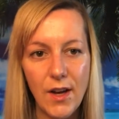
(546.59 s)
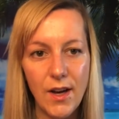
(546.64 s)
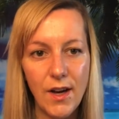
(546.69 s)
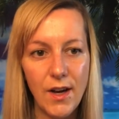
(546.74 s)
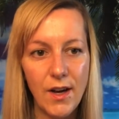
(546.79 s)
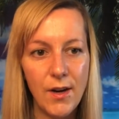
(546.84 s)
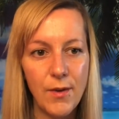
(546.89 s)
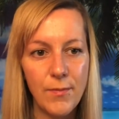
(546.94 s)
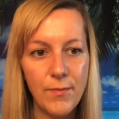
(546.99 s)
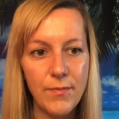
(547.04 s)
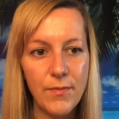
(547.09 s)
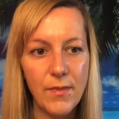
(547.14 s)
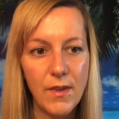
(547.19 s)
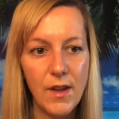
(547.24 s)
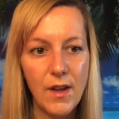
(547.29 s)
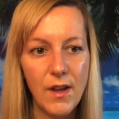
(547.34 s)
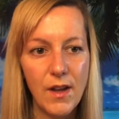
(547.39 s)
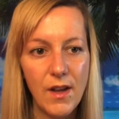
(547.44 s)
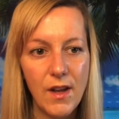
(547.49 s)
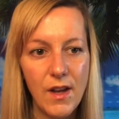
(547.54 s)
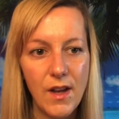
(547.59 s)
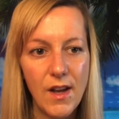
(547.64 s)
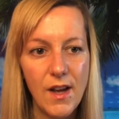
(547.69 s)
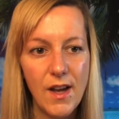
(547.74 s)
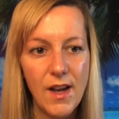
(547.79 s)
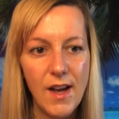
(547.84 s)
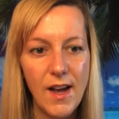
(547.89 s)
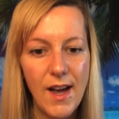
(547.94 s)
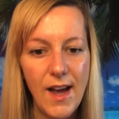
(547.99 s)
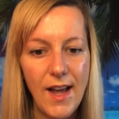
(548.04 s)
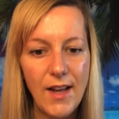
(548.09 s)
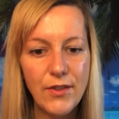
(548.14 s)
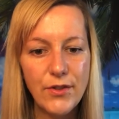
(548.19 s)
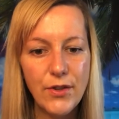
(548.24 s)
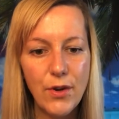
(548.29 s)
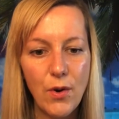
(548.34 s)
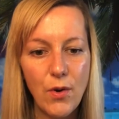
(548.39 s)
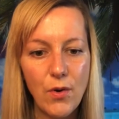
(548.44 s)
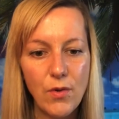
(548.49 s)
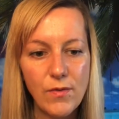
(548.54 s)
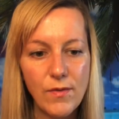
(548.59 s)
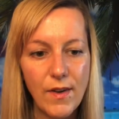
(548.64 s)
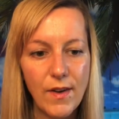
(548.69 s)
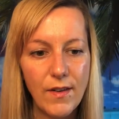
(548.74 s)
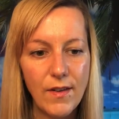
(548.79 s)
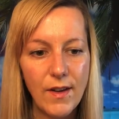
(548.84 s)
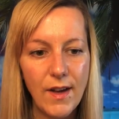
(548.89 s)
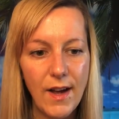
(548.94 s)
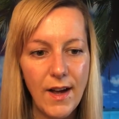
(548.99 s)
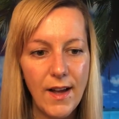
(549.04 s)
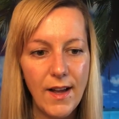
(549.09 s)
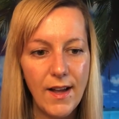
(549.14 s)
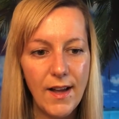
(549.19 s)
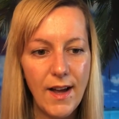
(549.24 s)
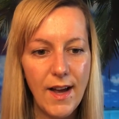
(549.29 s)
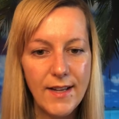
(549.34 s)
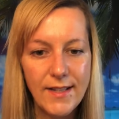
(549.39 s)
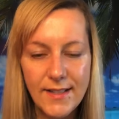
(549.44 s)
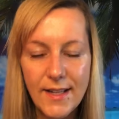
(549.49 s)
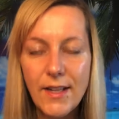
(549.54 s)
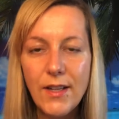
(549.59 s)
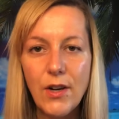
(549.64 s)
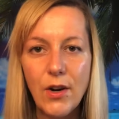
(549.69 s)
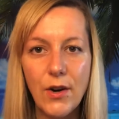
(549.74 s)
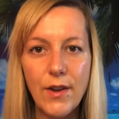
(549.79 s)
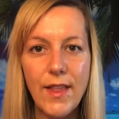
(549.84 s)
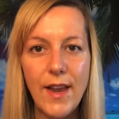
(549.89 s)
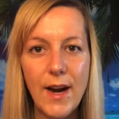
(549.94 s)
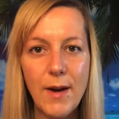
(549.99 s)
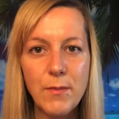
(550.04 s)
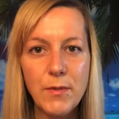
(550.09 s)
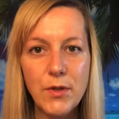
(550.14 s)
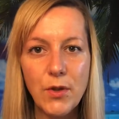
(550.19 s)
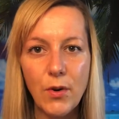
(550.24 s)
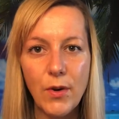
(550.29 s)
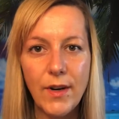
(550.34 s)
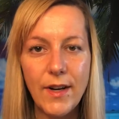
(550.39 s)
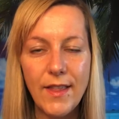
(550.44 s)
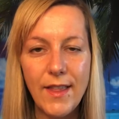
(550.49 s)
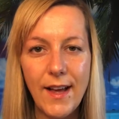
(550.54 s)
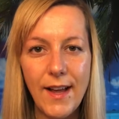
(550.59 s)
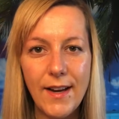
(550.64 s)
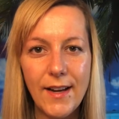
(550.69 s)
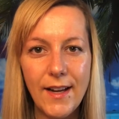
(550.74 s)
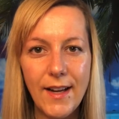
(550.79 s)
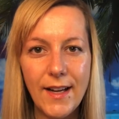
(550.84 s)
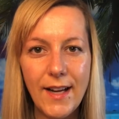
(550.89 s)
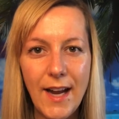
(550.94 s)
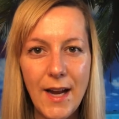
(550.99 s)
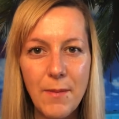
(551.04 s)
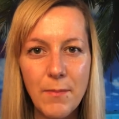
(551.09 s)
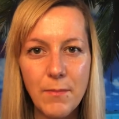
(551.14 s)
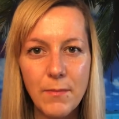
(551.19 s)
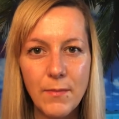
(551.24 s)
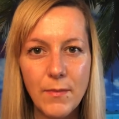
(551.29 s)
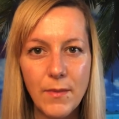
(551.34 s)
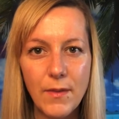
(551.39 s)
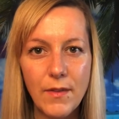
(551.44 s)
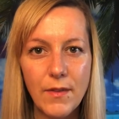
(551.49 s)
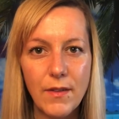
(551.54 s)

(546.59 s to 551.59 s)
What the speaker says: And so I said to her that I'm sorry that it came,